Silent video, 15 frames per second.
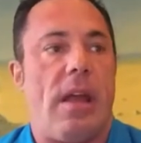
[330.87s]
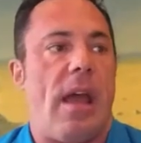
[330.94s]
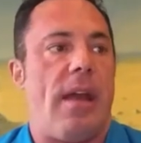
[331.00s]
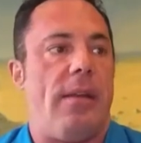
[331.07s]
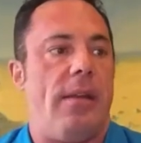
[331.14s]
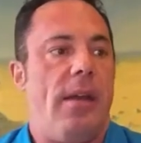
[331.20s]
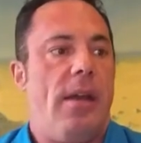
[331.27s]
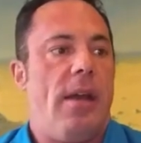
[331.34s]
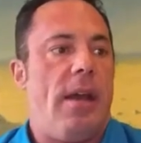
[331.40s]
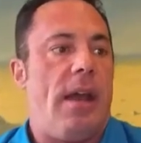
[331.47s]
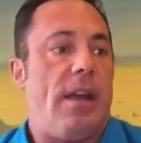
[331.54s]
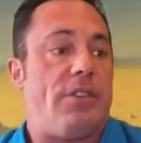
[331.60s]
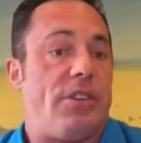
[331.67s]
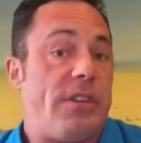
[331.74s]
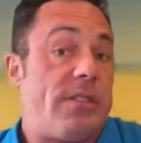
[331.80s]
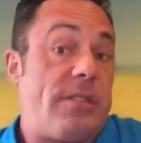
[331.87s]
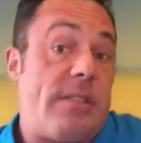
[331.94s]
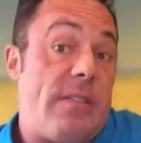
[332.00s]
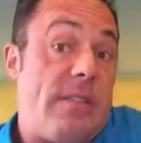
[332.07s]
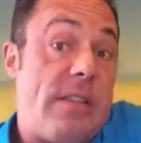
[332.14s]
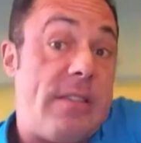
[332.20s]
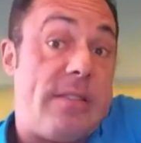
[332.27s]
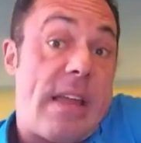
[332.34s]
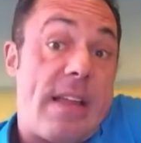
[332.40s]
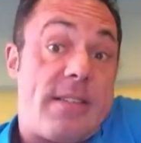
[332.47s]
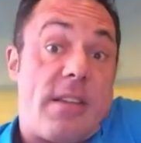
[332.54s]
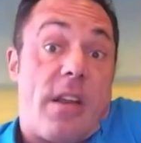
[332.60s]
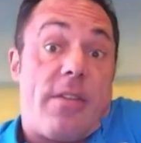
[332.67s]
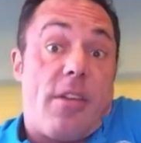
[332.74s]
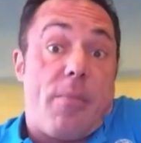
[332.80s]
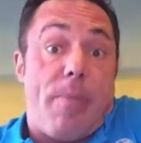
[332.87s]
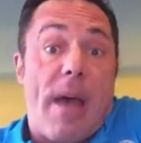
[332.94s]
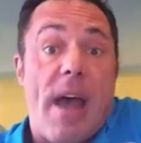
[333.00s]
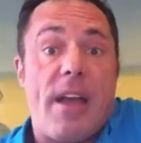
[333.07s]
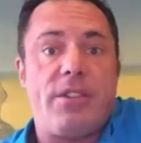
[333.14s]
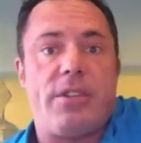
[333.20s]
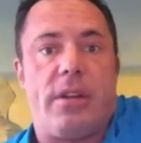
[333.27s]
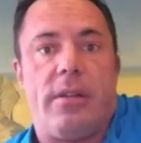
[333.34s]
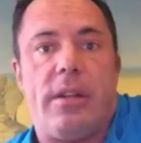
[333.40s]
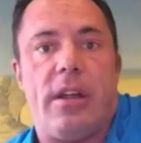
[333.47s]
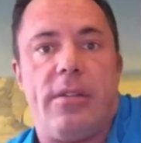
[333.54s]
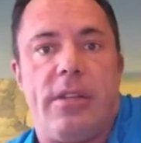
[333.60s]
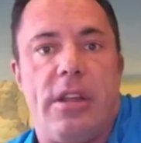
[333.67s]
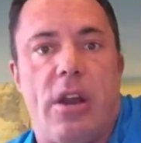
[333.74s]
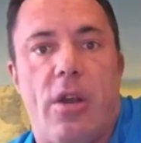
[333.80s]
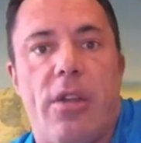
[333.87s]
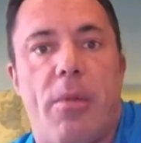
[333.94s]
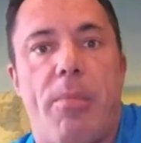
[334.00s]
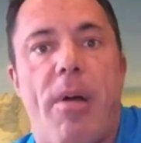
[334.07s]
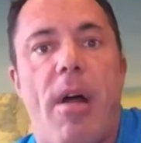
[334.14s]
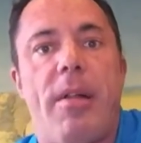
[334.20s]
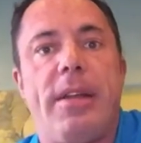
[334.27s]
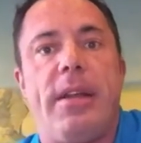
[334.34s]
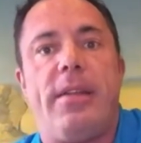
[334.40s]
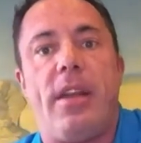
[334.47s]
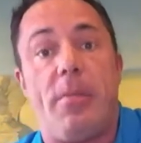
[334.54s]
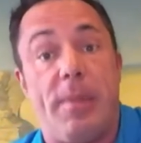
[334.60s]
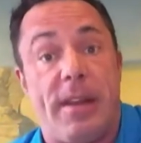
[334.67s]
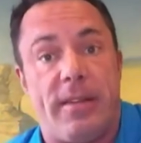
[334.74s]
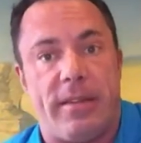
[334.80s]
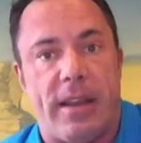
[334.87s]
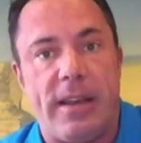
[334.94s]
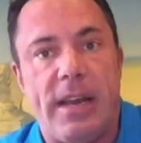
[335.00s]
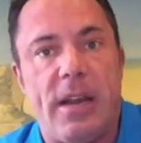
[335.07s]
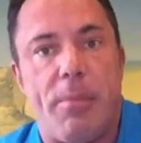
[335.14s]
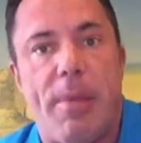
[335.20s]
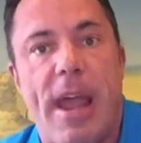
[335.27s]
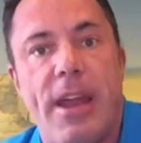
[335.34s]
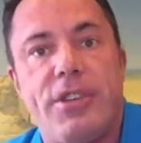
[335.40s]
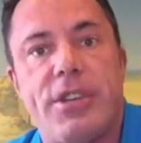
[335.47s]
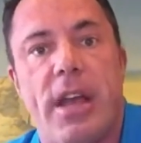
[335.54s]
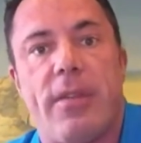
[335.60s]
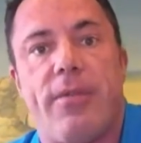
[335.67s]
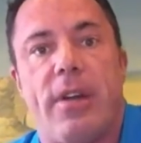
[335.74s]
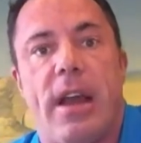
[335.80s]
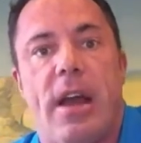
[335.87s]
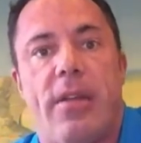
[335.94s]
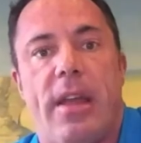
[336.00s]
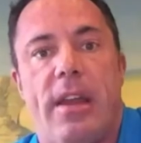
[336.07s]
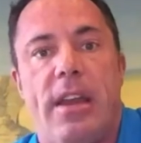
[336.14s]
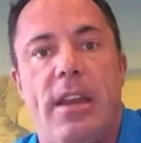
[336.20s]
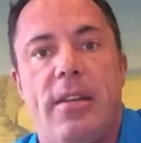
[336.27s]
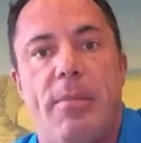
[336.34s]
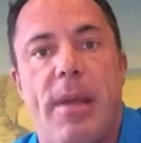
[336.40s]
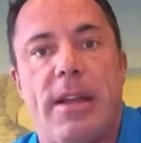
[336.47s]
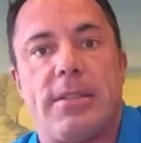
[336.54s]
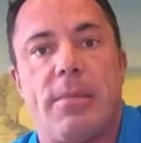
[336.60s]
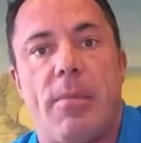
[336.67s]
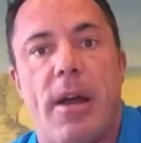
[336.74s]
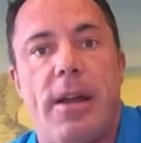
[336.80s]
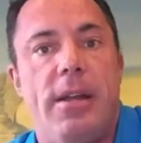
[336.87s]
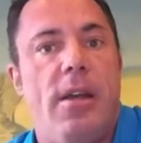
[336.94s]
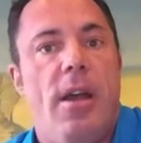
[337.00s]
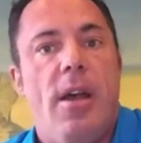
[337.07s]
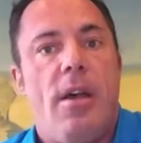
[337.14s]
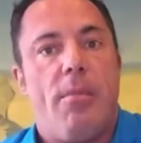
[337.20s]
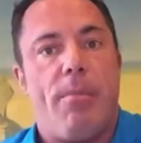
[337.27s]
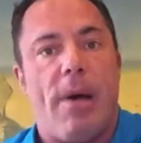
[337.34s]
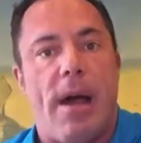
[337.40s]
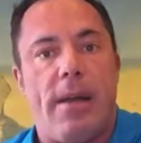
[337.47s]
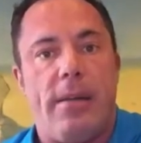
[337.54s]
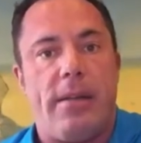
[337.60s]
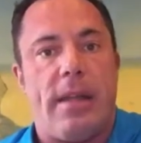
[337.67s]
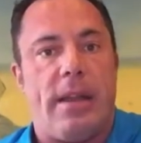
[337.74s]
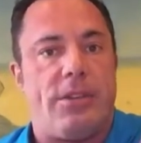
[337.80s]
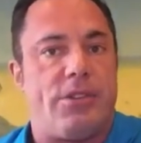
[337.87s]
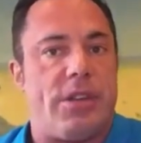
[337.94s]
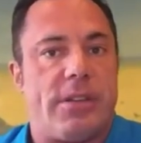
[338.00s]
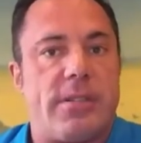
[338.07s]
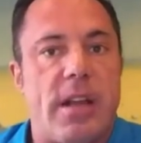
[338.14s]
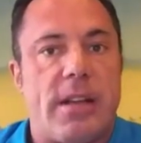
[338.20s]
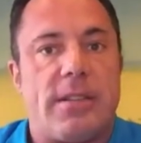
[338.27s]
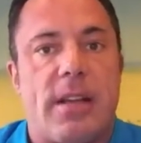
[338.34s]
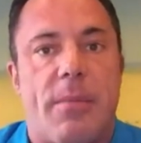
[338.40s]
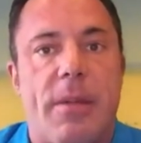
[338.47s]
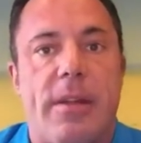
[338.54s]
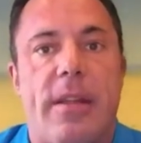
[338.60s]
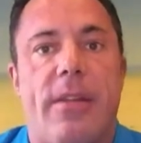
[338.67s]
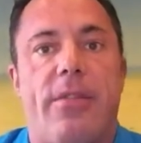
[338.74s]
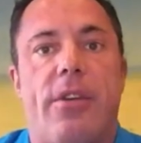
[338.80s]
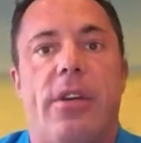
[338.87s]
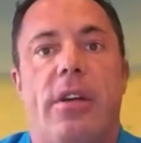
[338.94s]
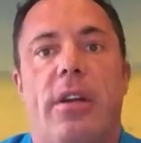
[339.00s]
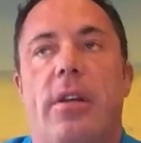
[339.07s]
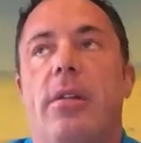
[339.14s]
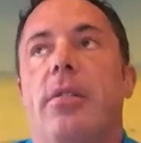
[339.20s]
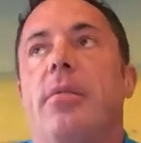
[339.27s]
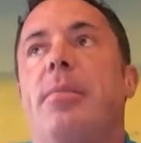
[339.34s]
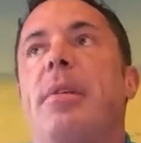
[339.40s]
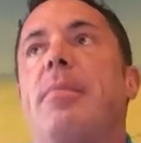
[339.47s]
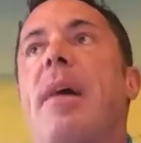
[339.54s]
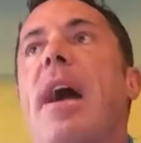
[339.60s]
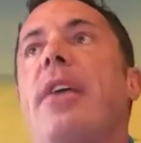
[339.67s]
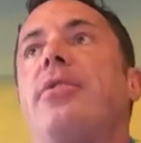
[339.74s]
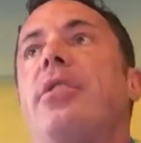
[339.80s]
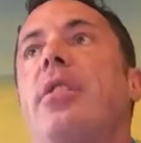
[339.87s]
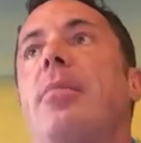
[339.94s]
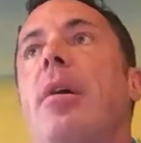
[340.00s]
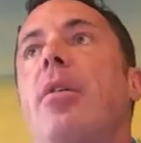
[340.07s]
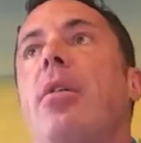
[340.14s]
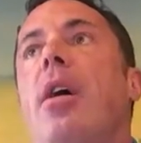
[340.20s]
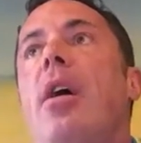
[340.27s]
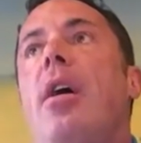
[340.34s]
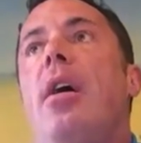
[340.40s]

And it's just, that's not their passion. They're probably in there because they need a paycheck for now. They need to make some money, but it's just not something that they're going to be passionate about.